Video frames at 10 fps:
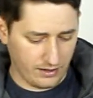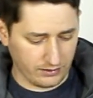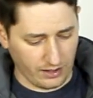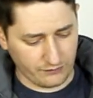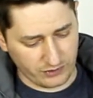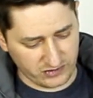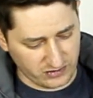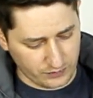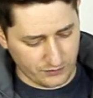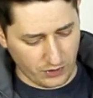Like for instance,
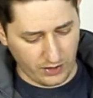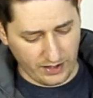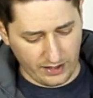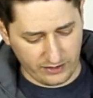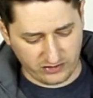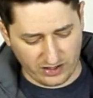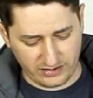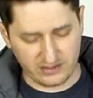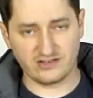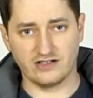we've got a
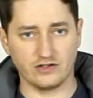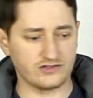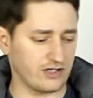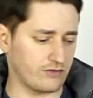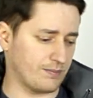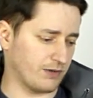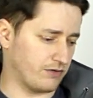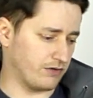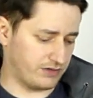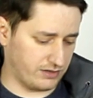Chinese EOTech replica
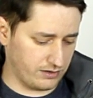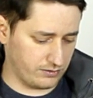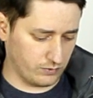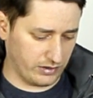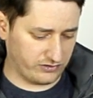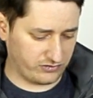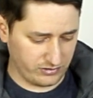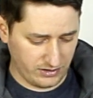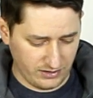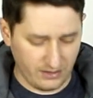on here, which
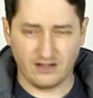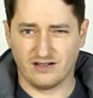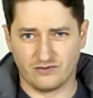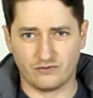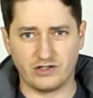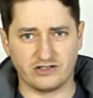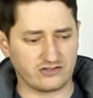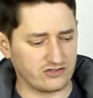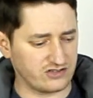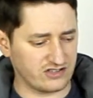really
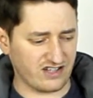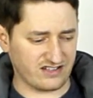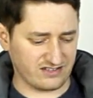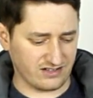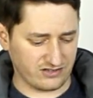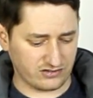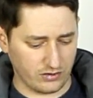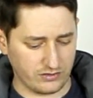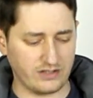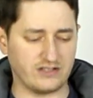suits the aesthetics of this
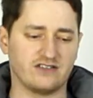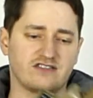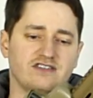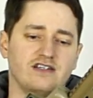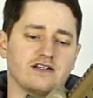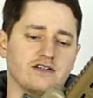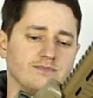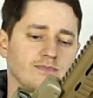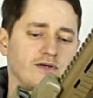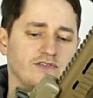gun, and you can see that it's
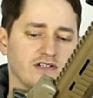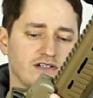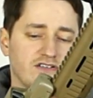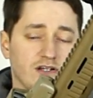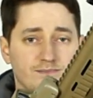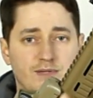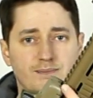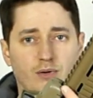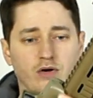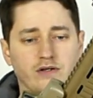mounted to the
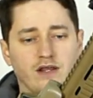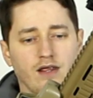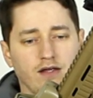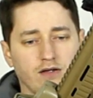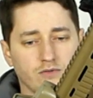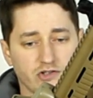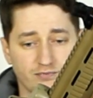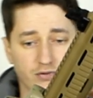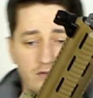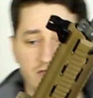midpoint, which
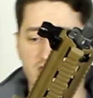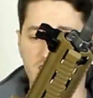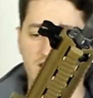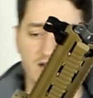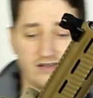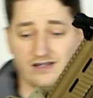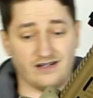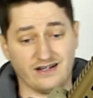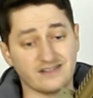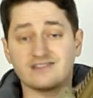proves that
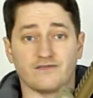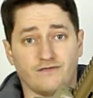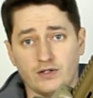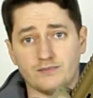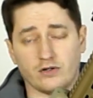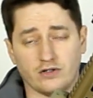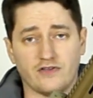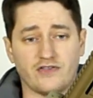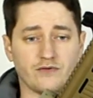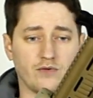it is a fully
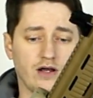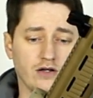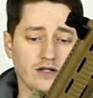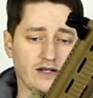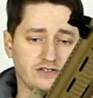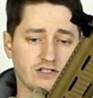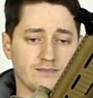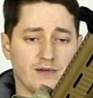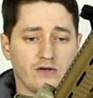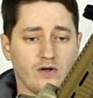monolithic rail and you can
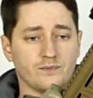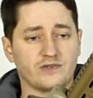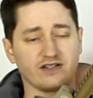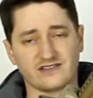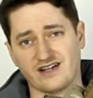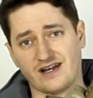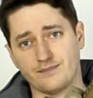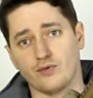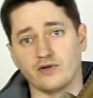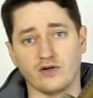mount optics at any
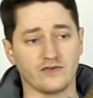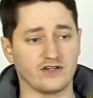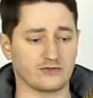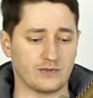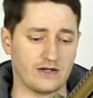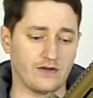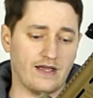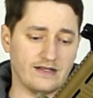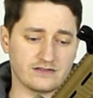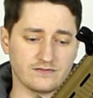point on this without
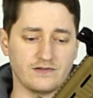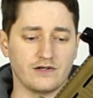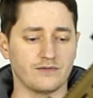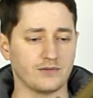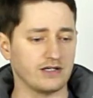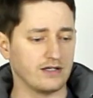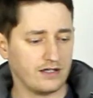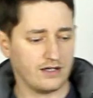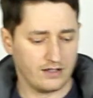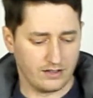interfering with it.
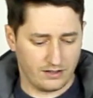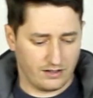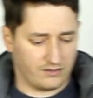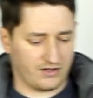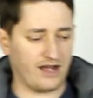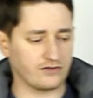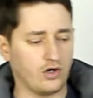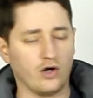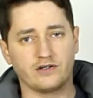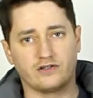The
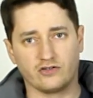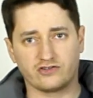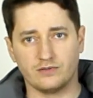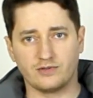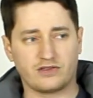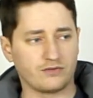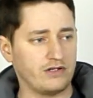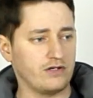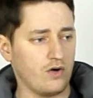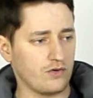handguard does come with
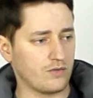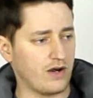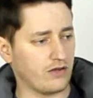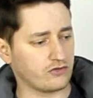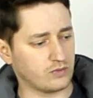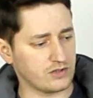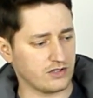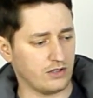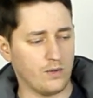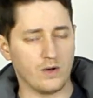3 other rails, one on the
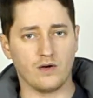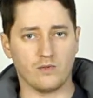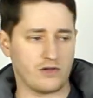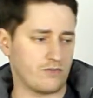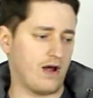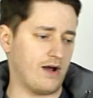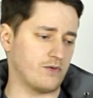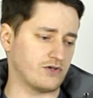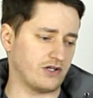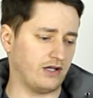lower, one on the right, and one
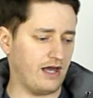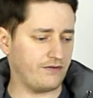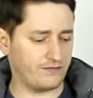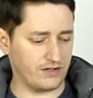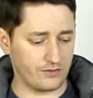on the left.